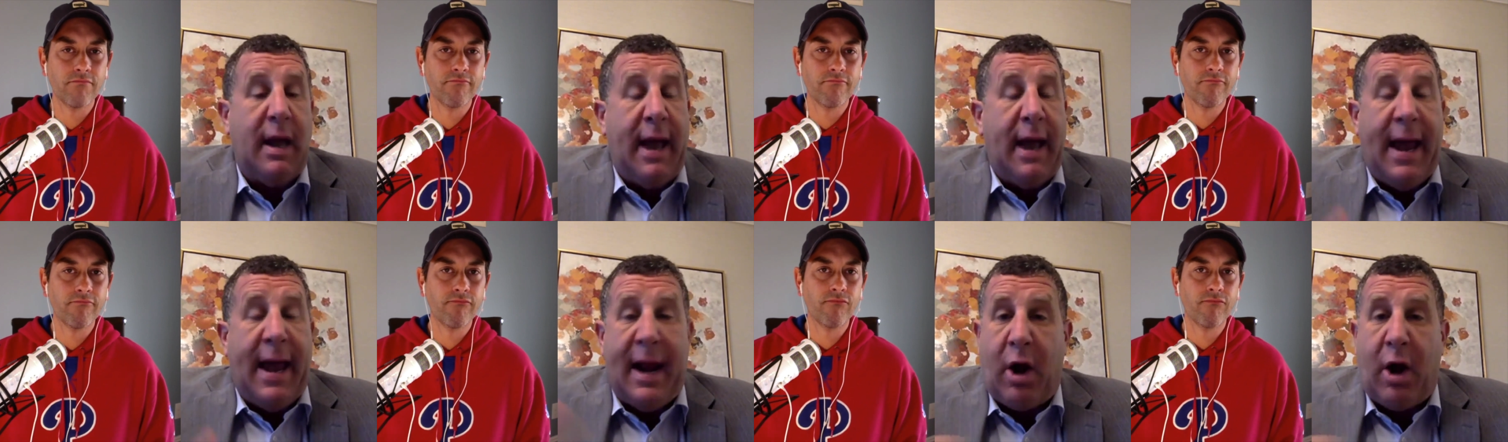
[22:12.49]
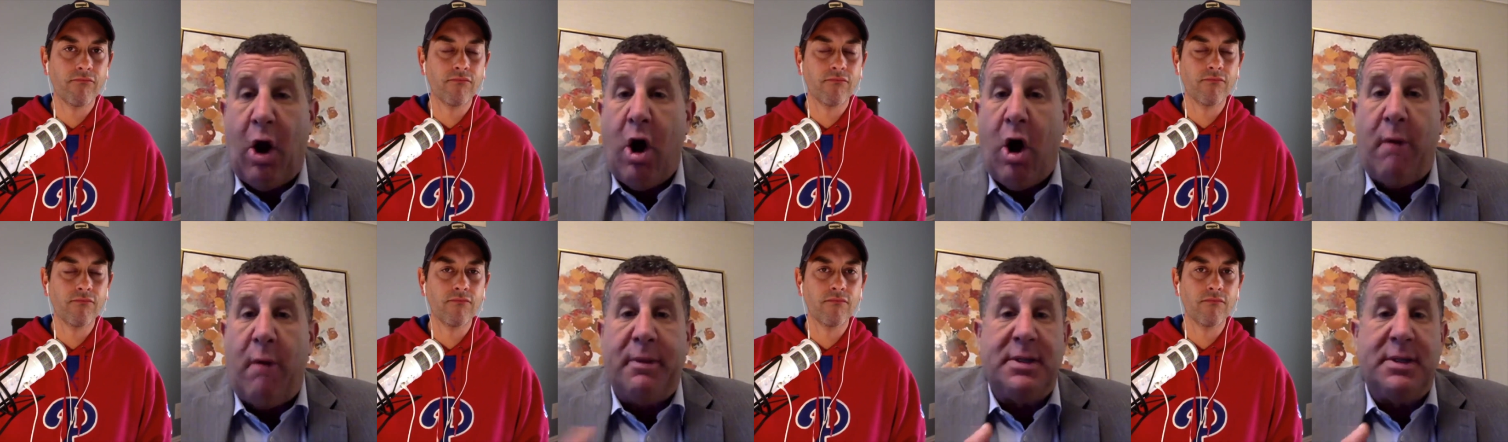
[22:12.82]
Speaker 1: and I
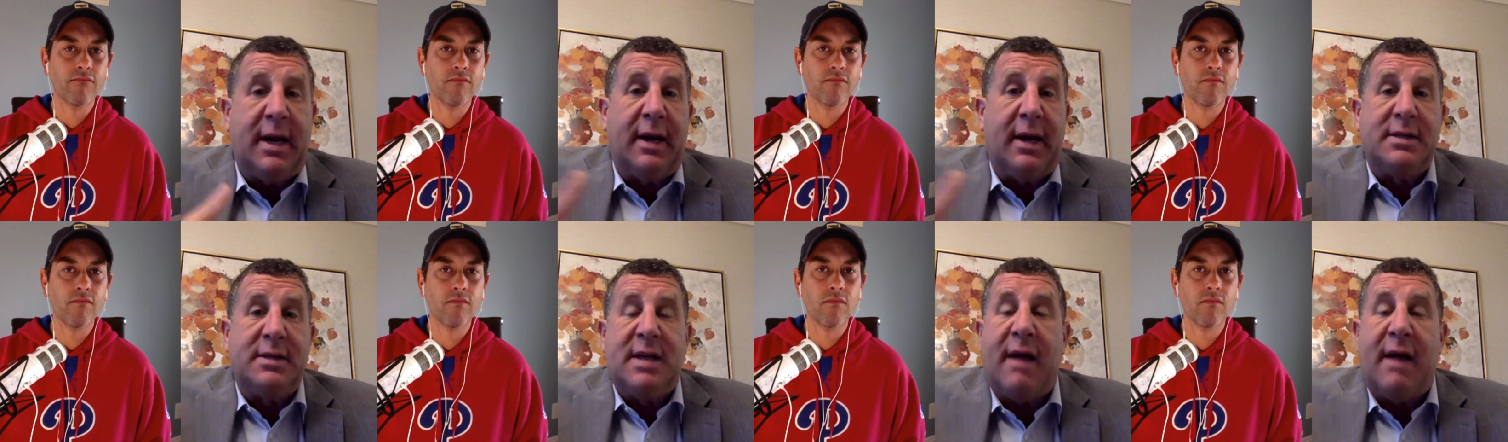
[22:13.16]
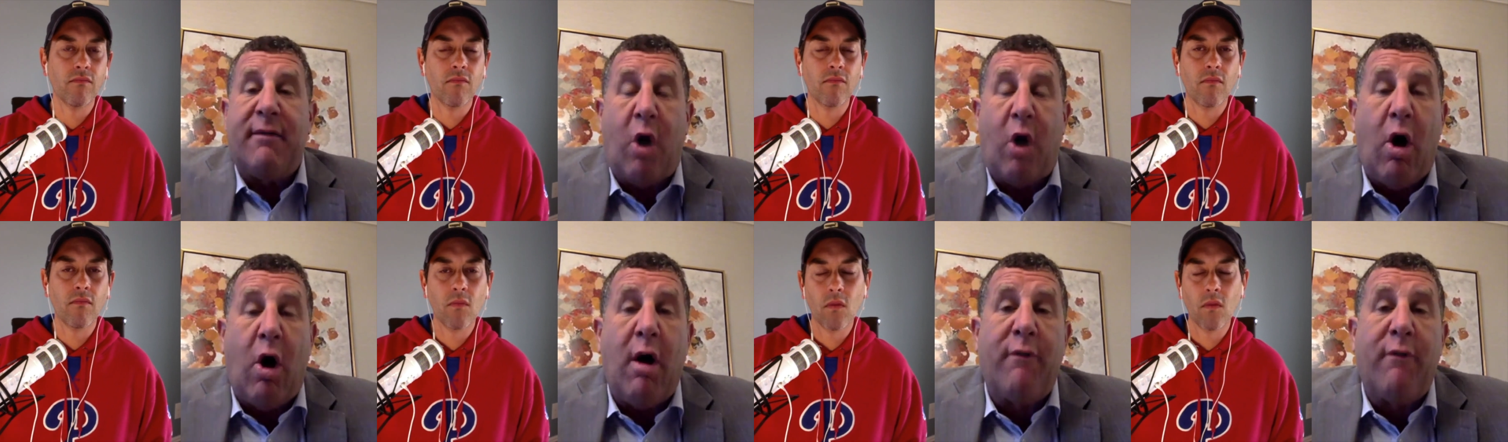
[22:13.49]
call them and say, let's
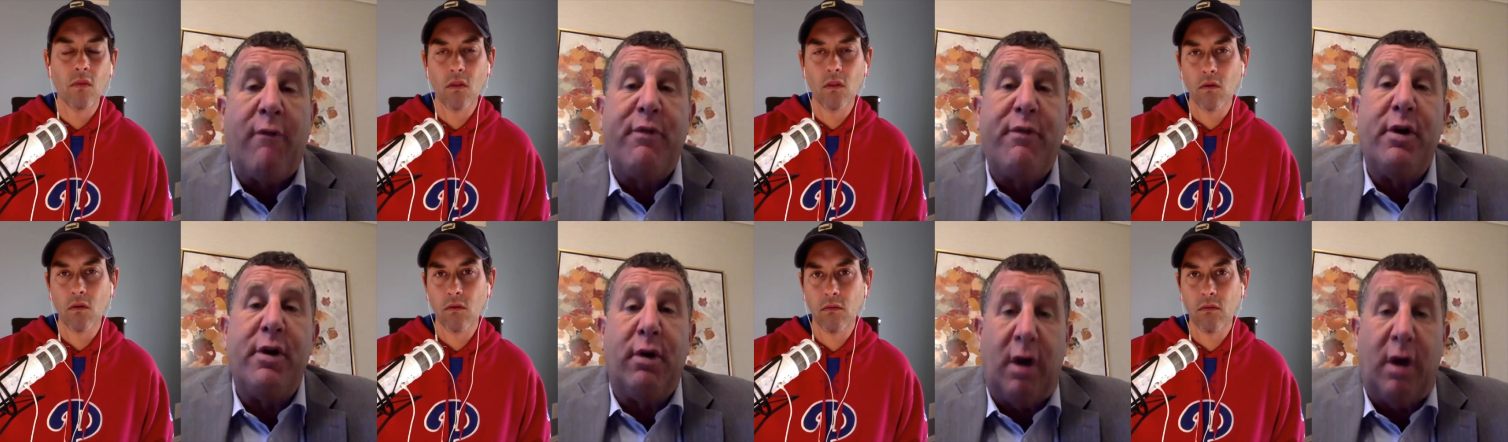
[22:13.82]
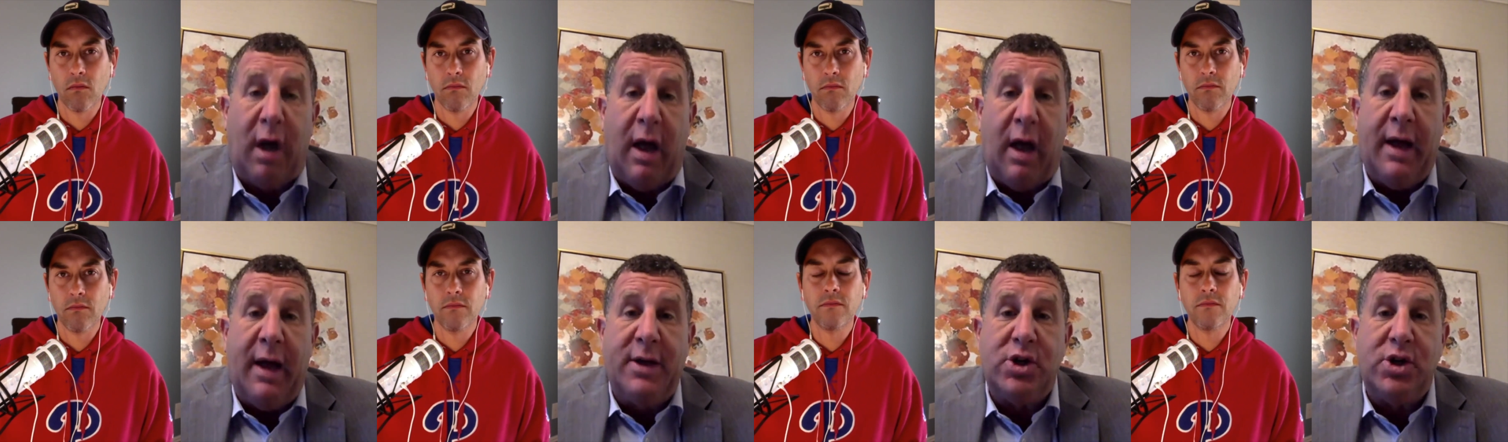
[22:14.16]
have coffee or
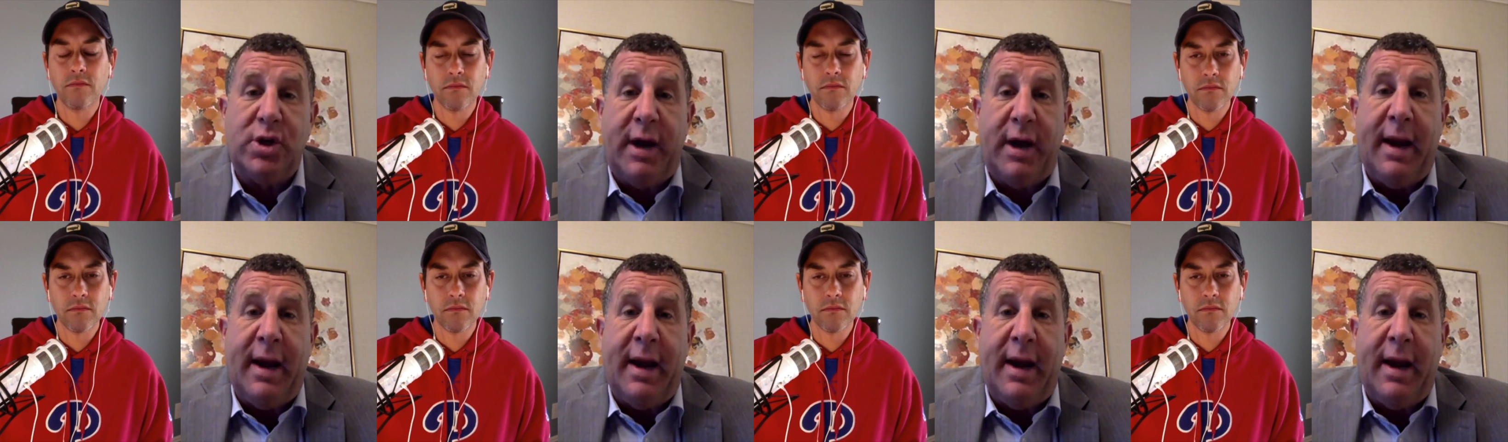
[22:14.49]
lunch.